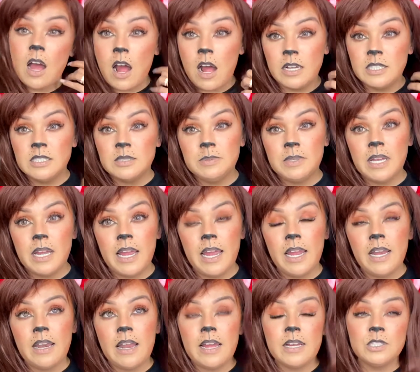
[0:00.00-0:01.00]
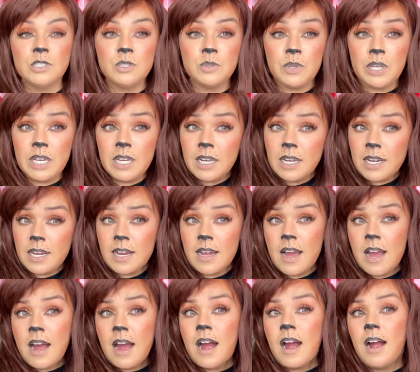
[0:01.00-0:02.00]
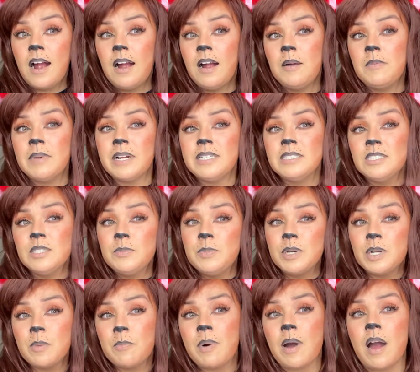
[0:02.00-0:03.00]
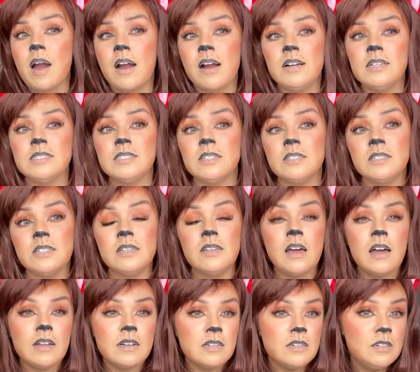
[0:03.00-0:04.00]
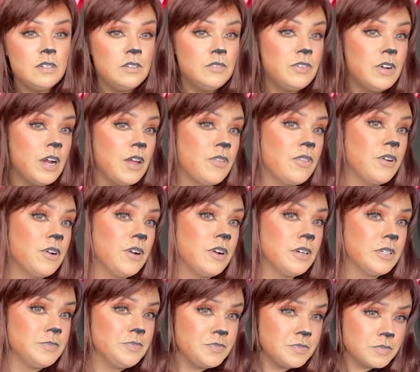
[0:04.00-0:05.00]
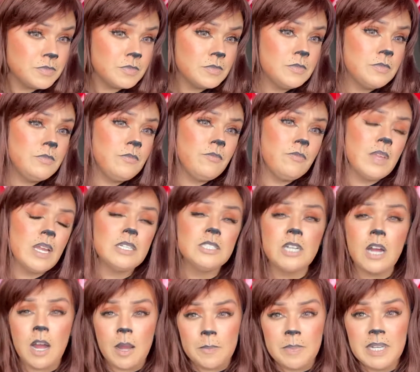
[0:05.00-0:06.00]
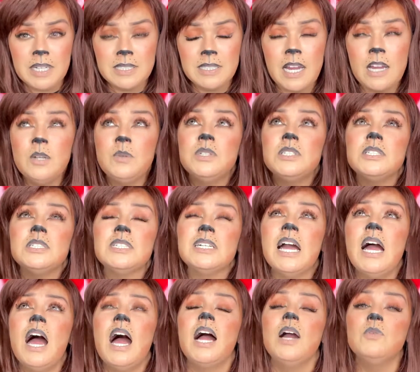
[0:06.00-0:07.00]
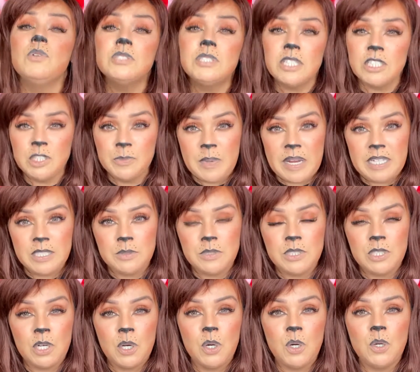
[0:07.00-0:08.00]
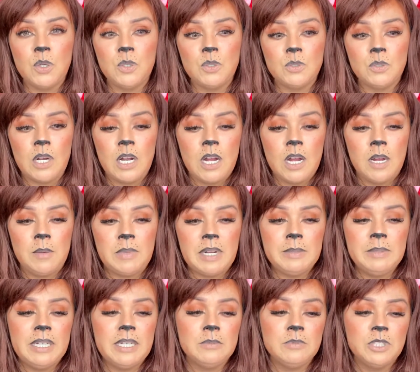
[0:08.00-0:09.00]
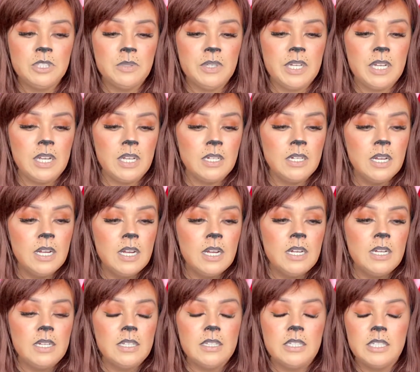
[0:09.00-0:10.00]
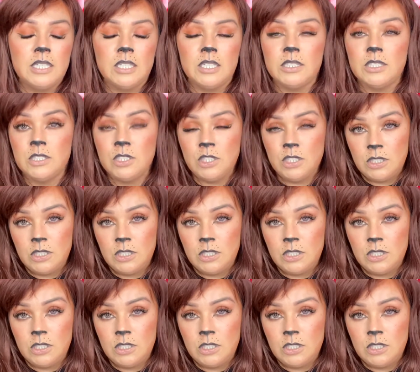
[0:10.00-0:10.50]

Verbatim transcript: cosplay next week. Um, I did put a pause on a lot of other topics. I will I will touch base with the whole. Um, I mean, I'm doing the